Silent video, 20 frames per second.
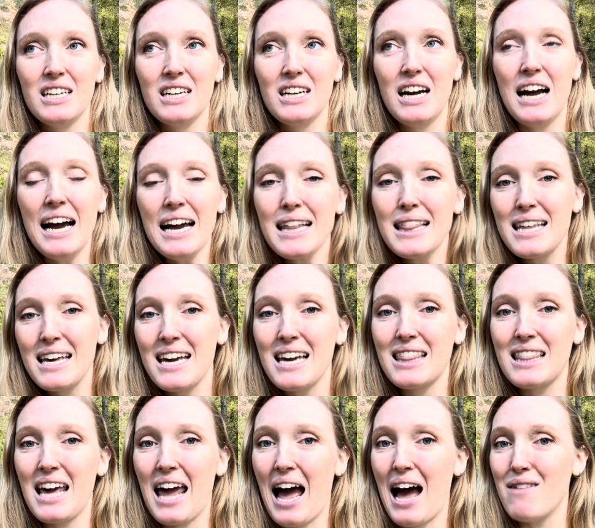I think
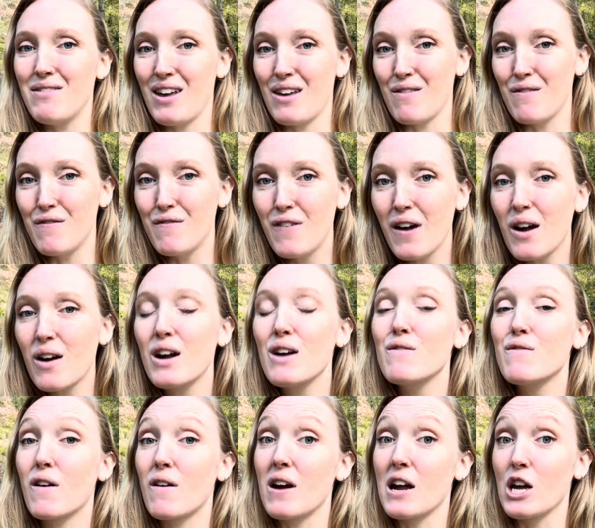they have a very,
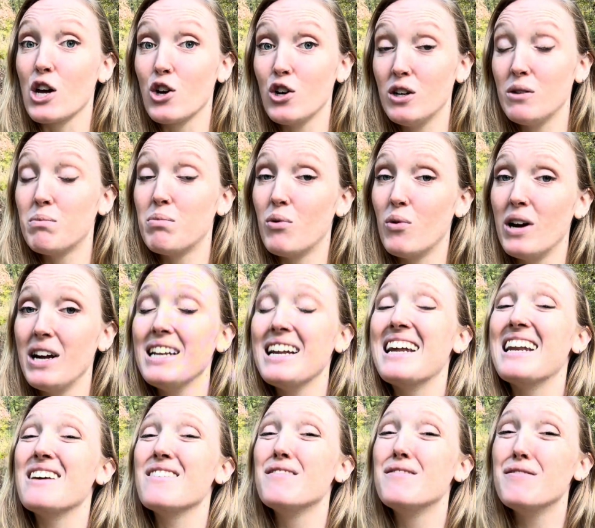very good point and
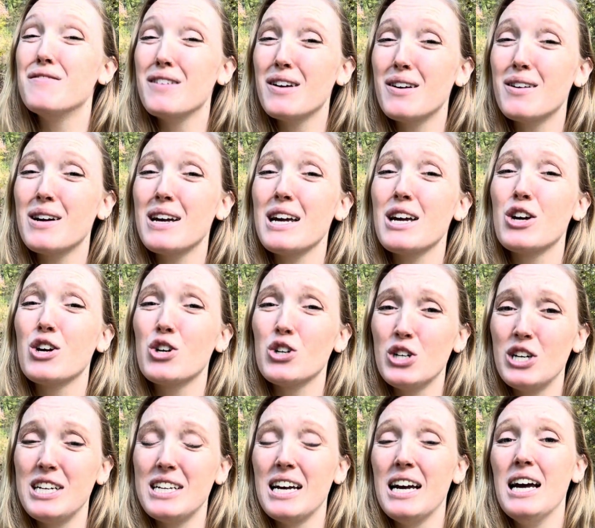a very
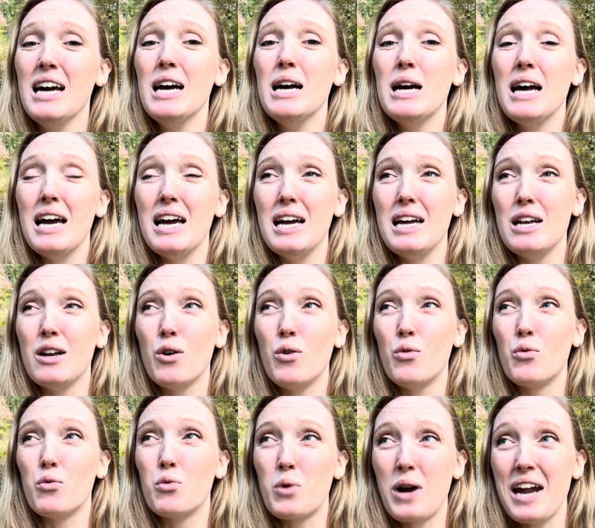good and
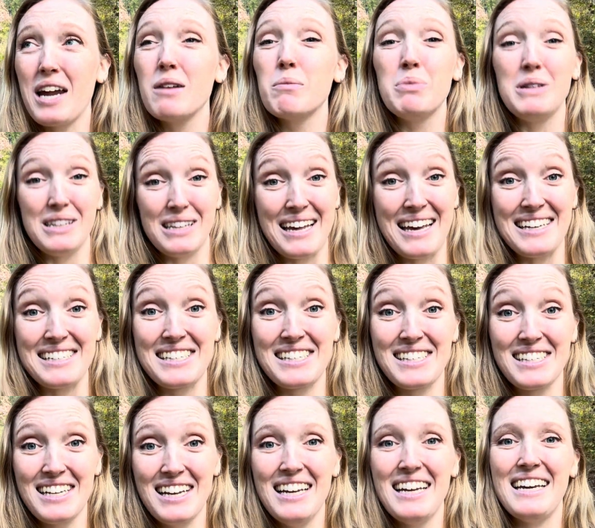right
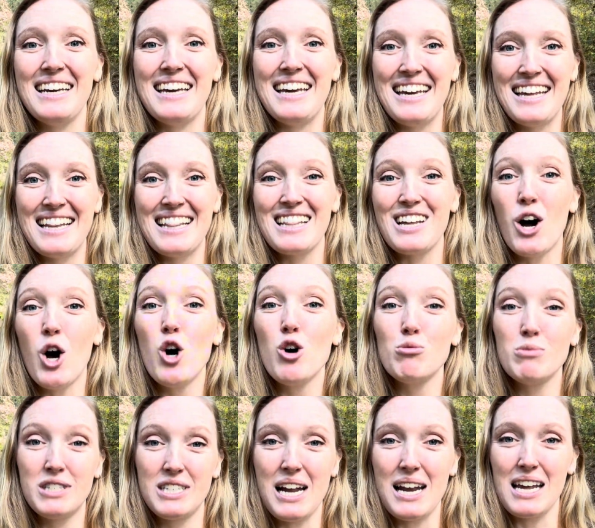place in the
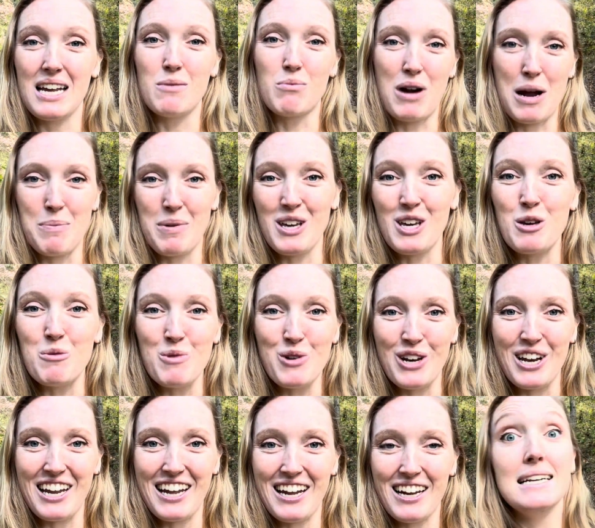homesteading and prepping
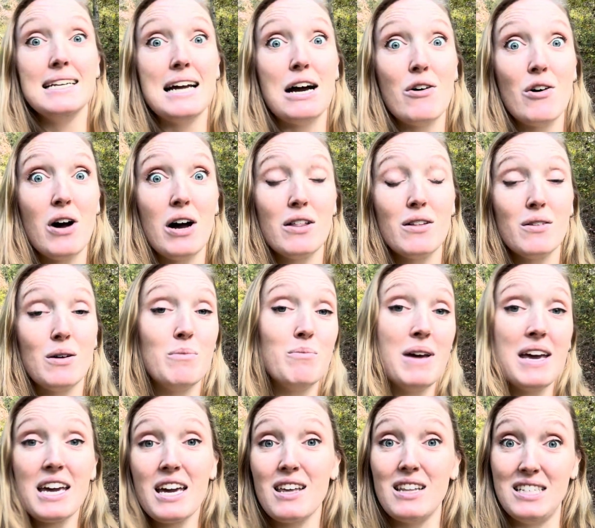community. Now, I'm
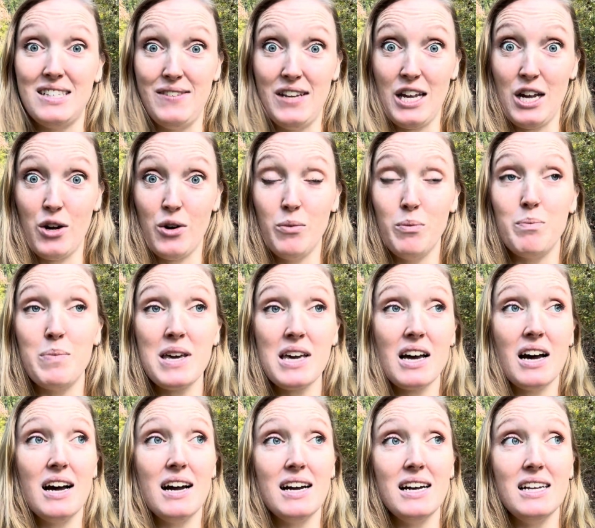making this video
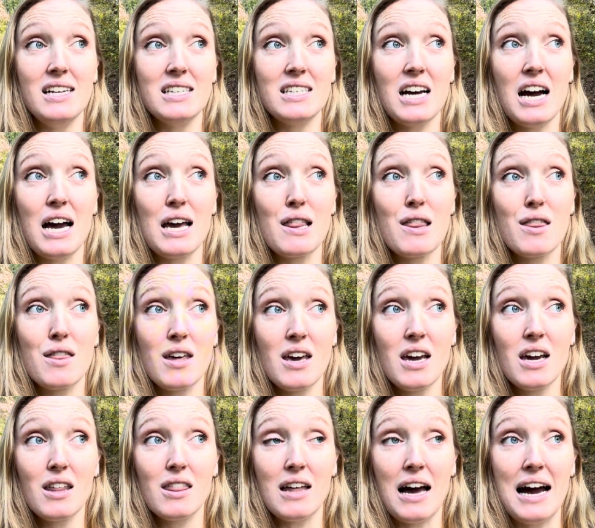because I
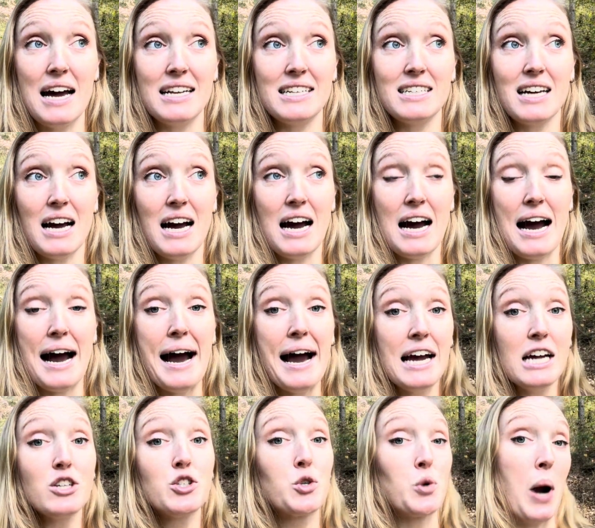think that
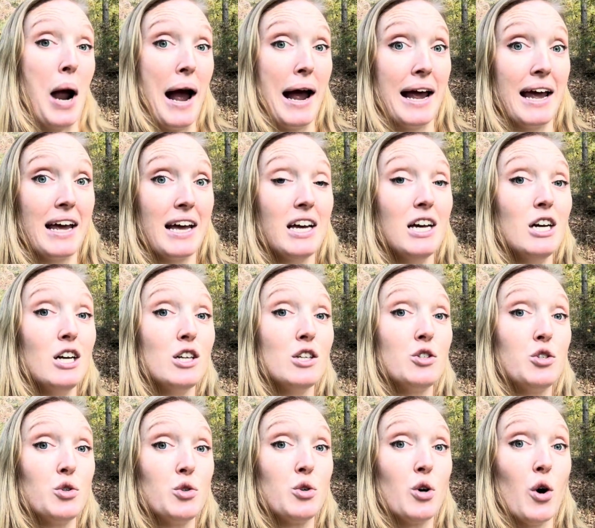I try
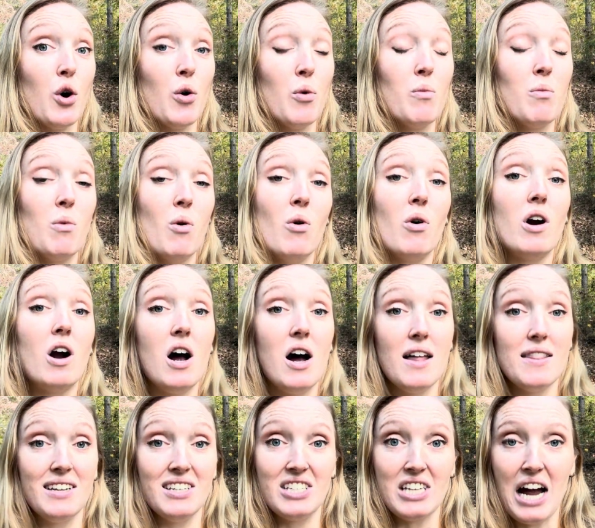to go more on
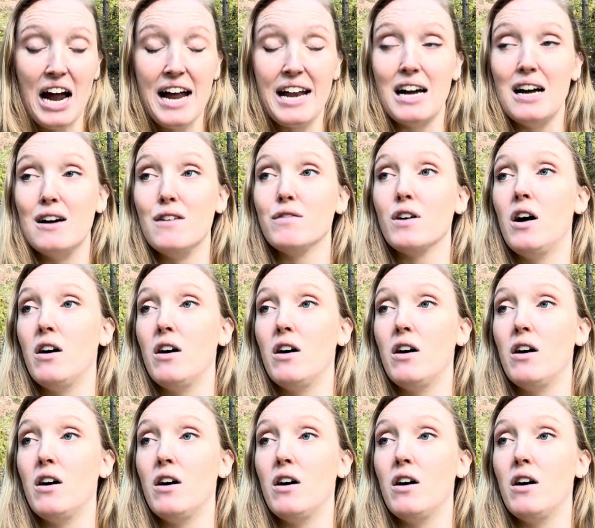the side of, all